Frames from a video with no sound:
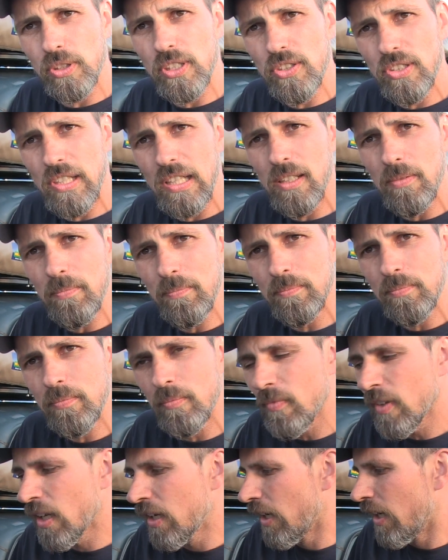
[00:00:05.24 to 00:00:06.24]
diesel.
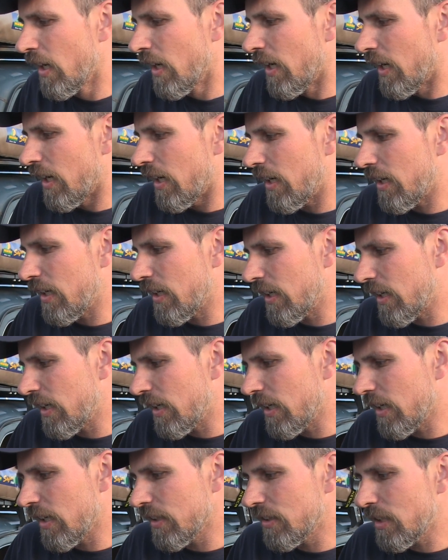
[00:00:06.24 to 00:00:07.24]

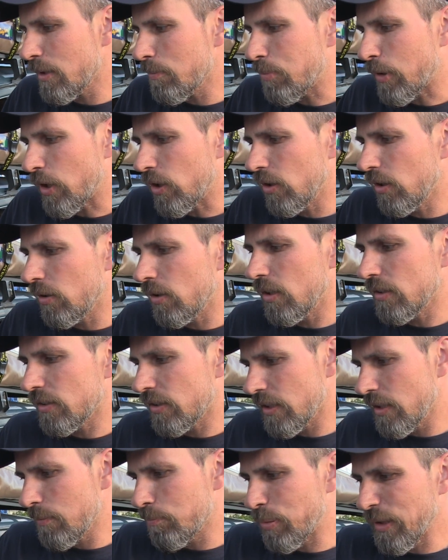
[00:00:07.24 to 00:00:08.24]
Uh, they, bought,
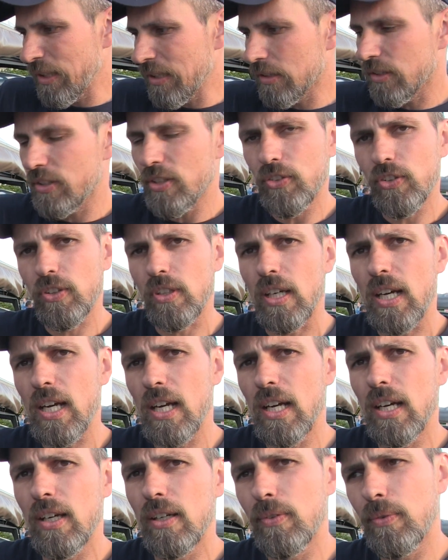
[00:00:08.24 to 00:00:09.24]
they built this
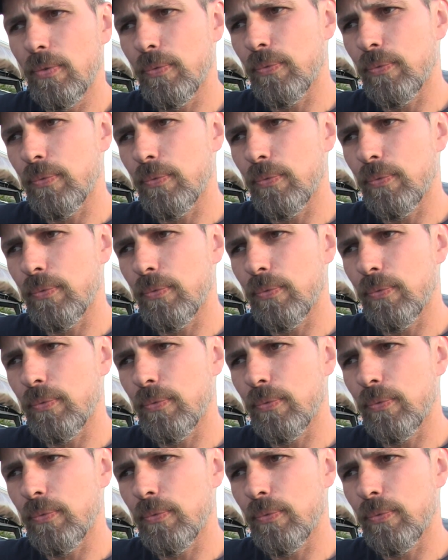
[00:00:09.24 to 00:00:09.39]
car